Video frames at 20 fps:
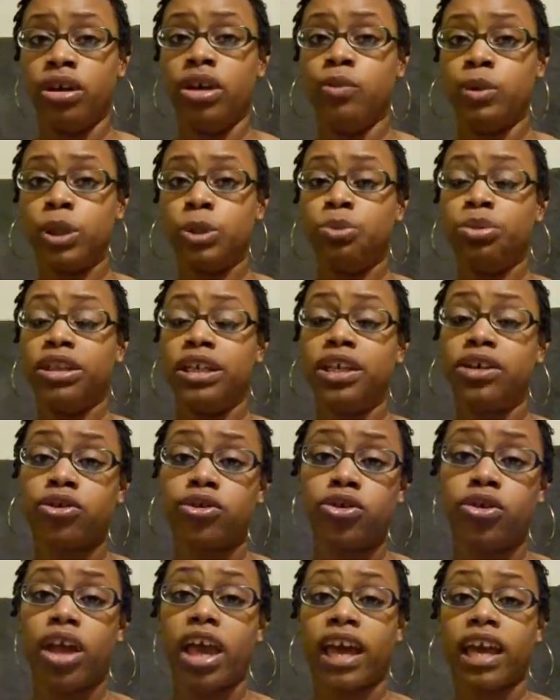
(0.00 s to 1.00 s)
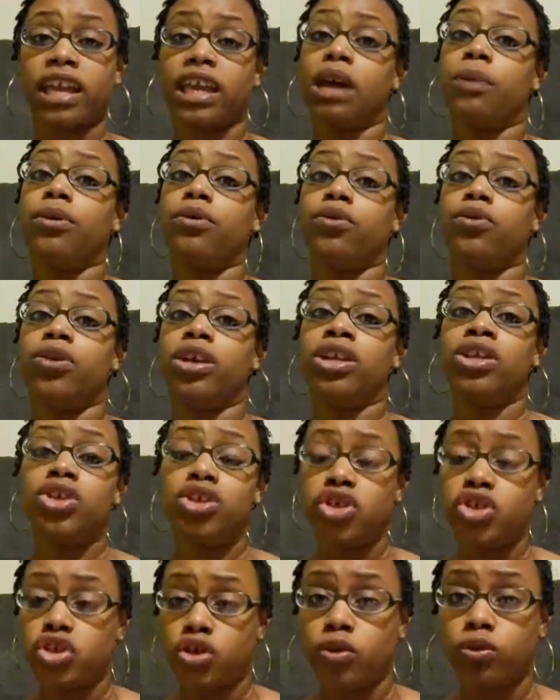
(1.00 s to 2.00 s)
It was political, economical, and
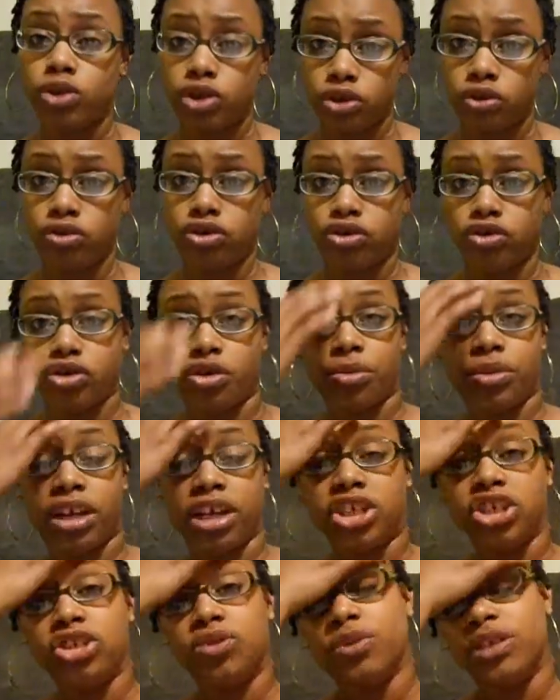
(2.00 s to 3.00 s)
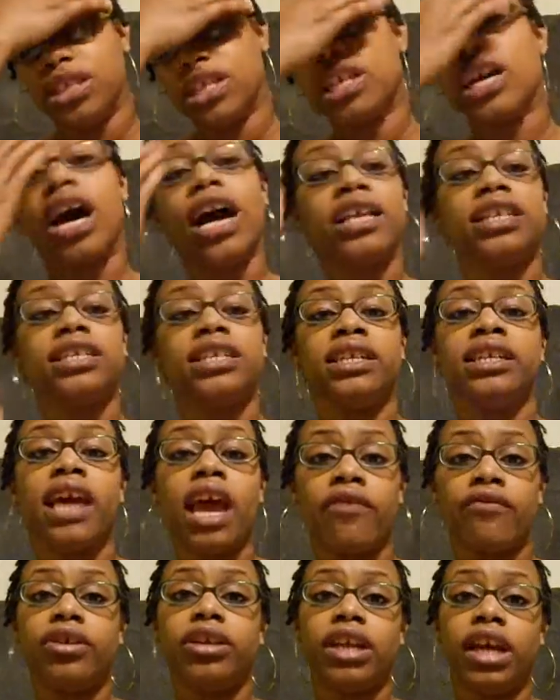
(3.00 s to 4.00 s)
social discrimination. It was a constant,
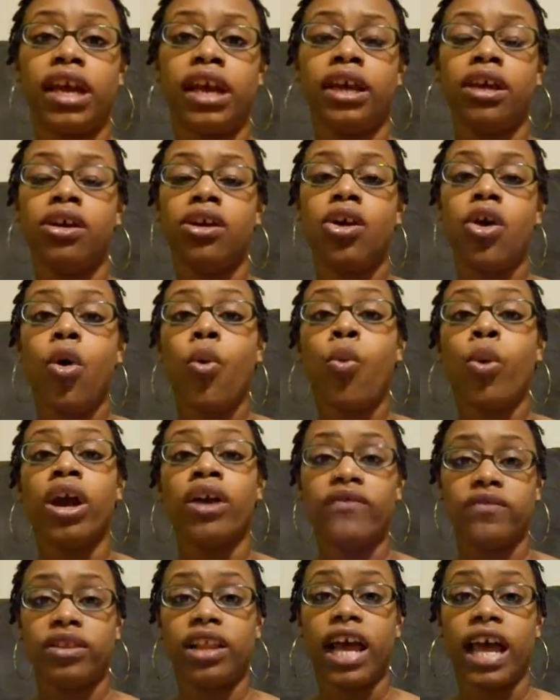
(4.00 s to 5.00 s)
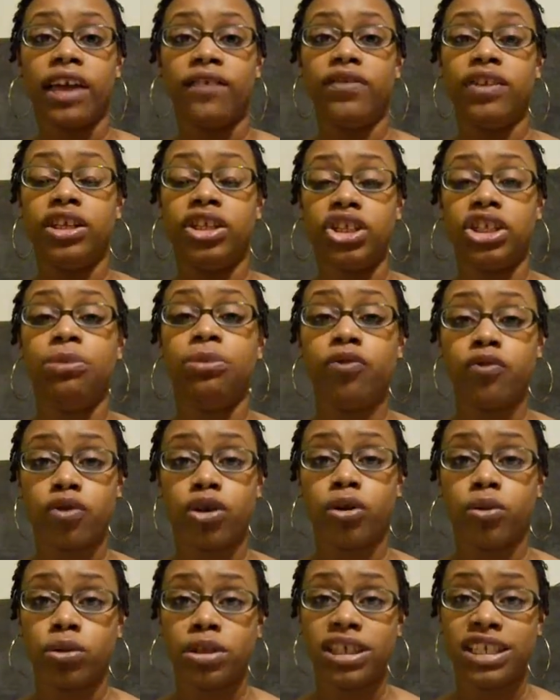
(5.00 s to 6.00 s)
everyday way of life, the Jim
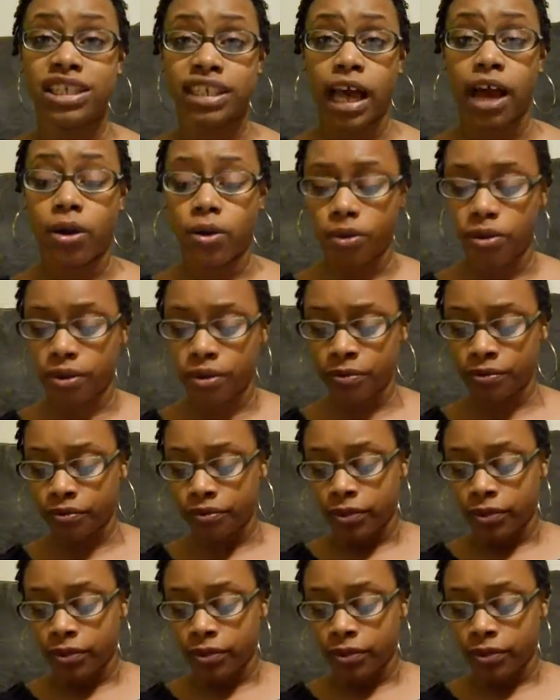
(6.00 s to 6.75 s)
Crow South.